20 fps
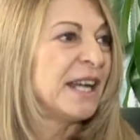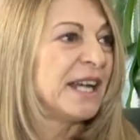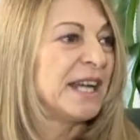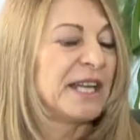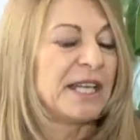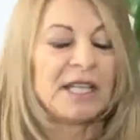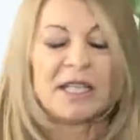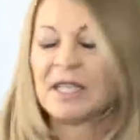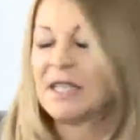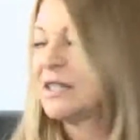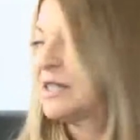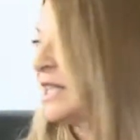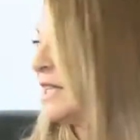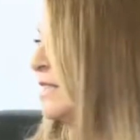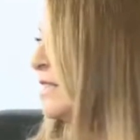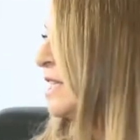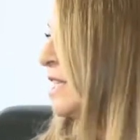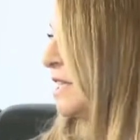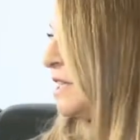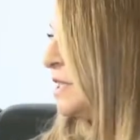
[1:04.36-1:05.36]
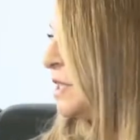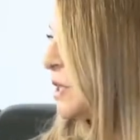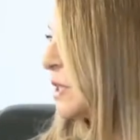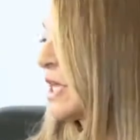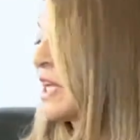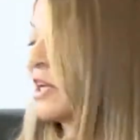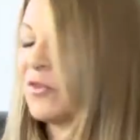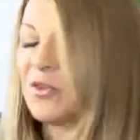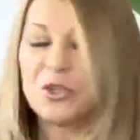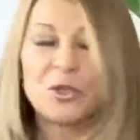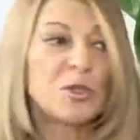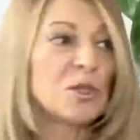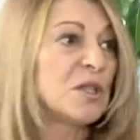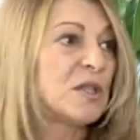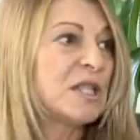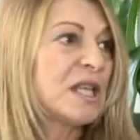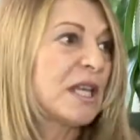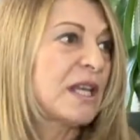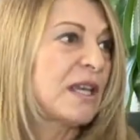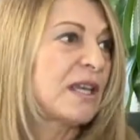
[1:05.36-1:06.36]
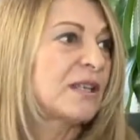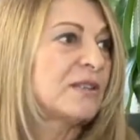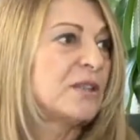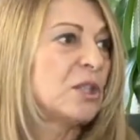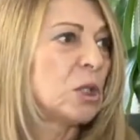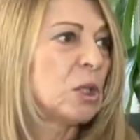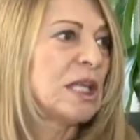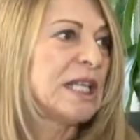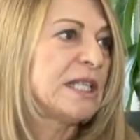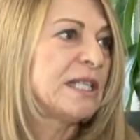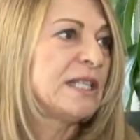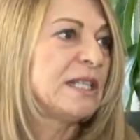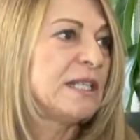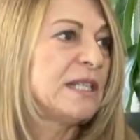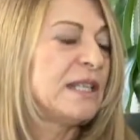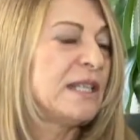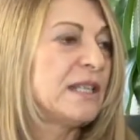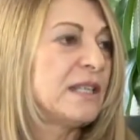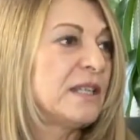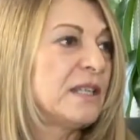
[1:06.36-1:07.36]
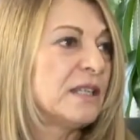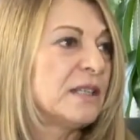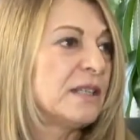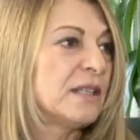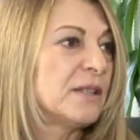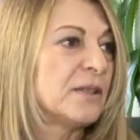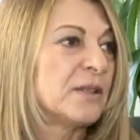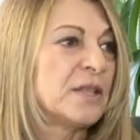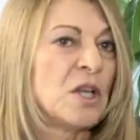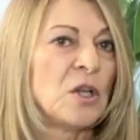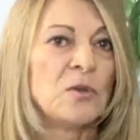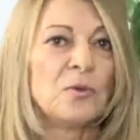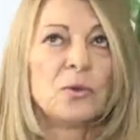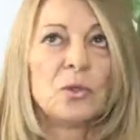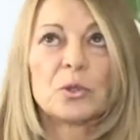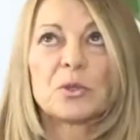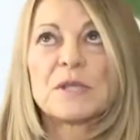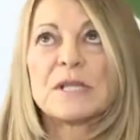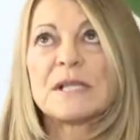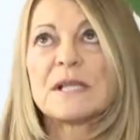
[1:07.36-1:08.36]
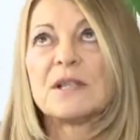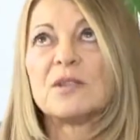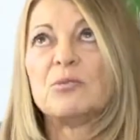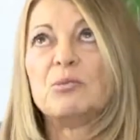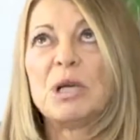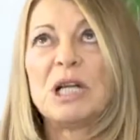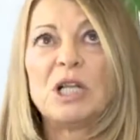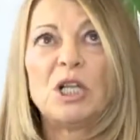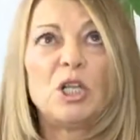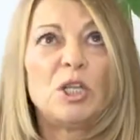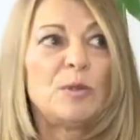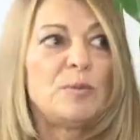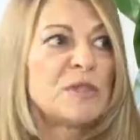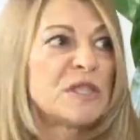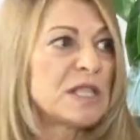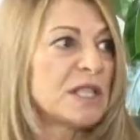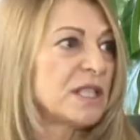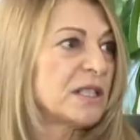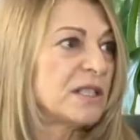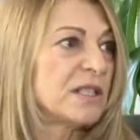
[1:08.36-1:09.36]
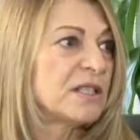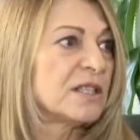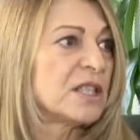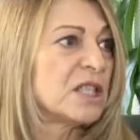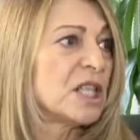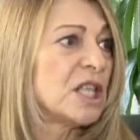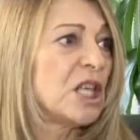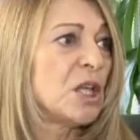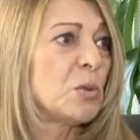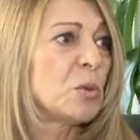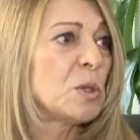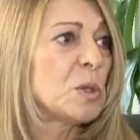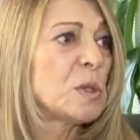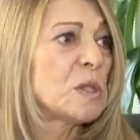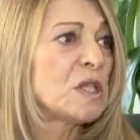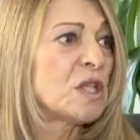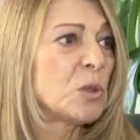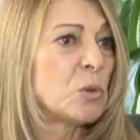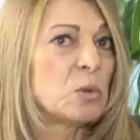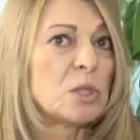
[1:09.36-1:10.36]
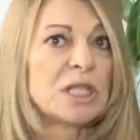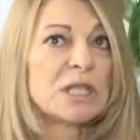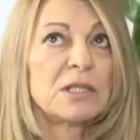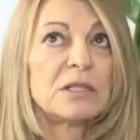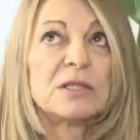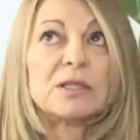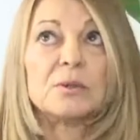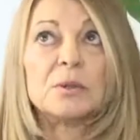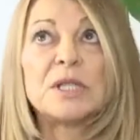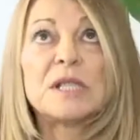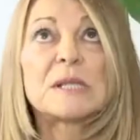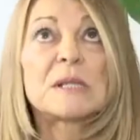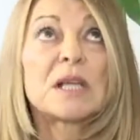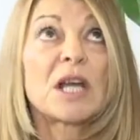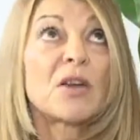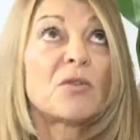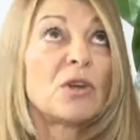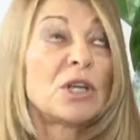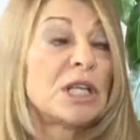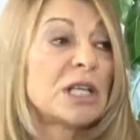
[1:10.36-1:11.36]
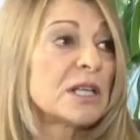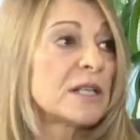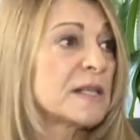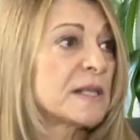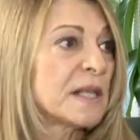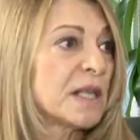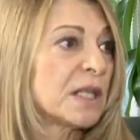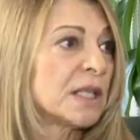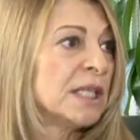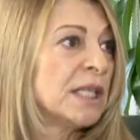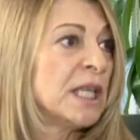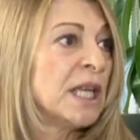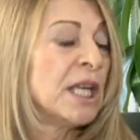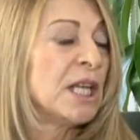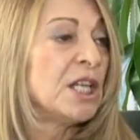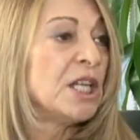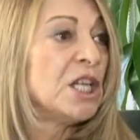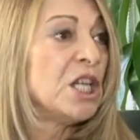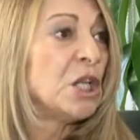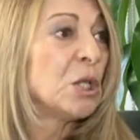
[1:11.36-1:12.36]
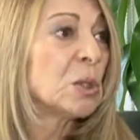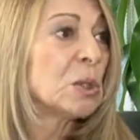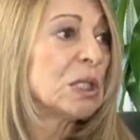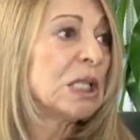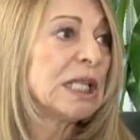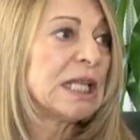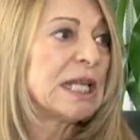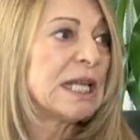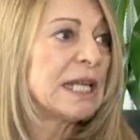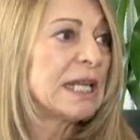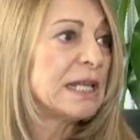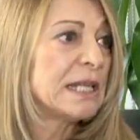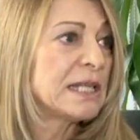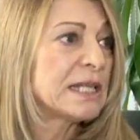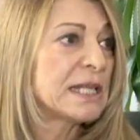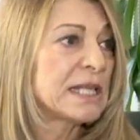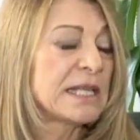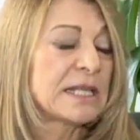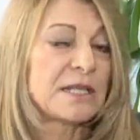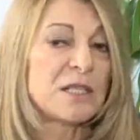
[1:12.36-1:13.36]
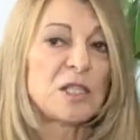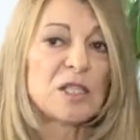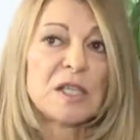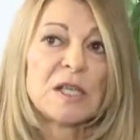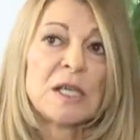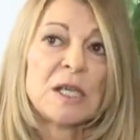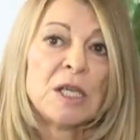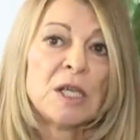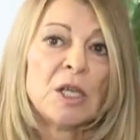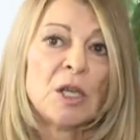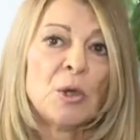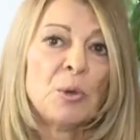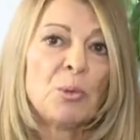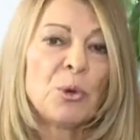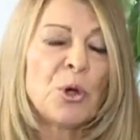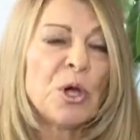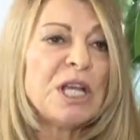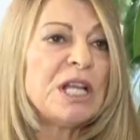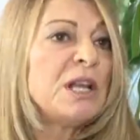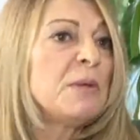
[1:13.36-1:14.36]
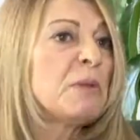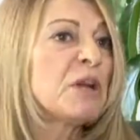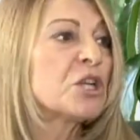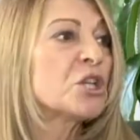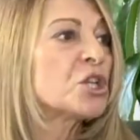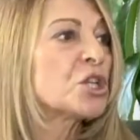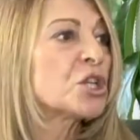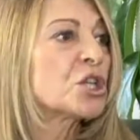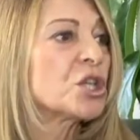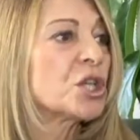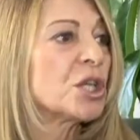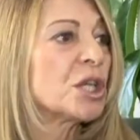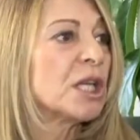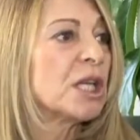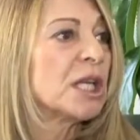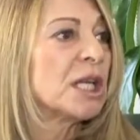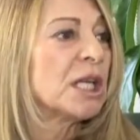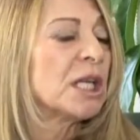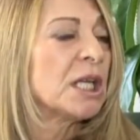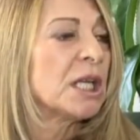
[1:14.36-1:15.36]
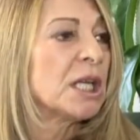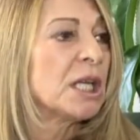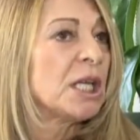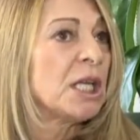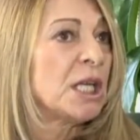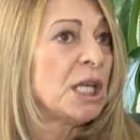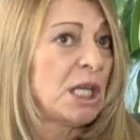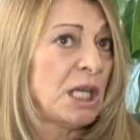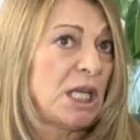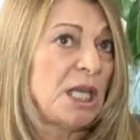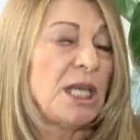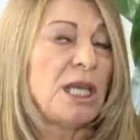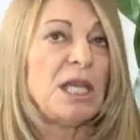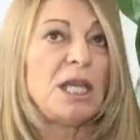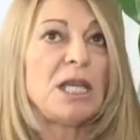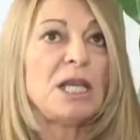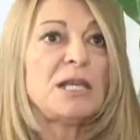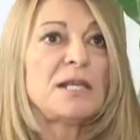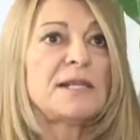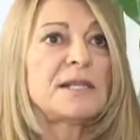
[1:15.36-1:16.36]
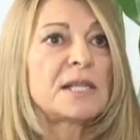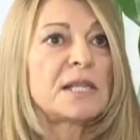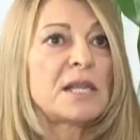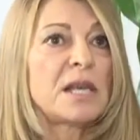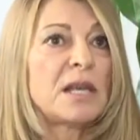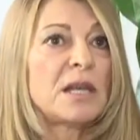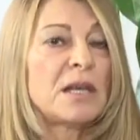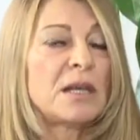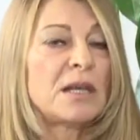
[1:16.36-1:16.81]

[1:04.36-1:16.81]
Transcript: that he discovered and the lighting fluorescent bulbs. And he was the one who discovered us neon lights. And pretty much he is